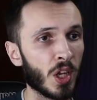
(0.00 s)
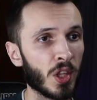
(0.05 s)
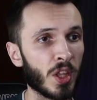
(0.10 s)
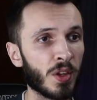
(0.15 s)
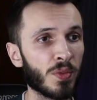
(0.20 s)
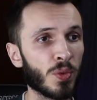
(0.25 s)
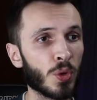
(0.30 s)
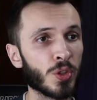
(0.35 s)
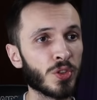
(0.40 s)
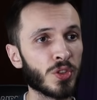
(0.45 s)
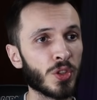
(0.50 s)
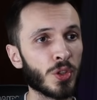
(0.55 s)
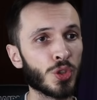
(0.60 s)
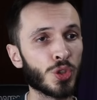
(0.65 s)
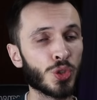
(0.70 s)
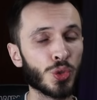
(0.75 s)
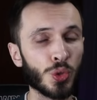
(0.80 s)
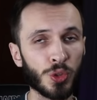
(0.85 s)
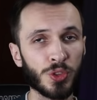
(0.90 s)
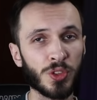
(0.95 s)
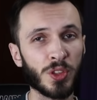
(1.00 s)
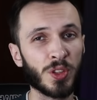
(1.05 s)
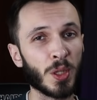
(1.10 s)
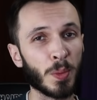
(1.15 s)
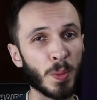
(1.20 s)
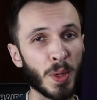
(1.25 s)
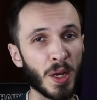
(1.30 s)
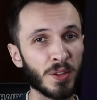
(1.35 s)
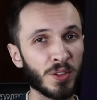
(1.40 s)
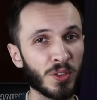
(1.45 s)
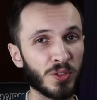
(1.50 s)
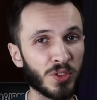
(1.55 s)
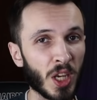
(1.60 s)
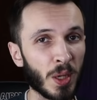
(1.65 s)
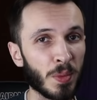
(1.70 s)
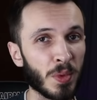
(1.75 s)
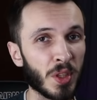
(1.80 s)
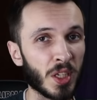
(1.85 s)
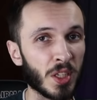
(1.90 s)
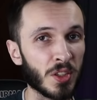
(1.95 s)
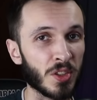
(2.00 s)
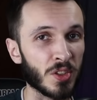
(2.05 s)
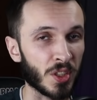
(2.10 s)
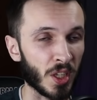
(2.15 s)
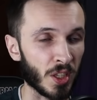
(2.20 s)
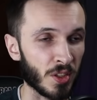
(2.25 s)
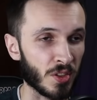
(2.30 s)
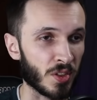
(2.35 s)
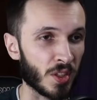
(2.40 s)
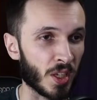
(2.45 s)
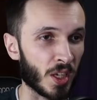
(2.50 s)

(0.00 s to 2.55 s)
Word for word: They've also shortened the amount of time that it stuns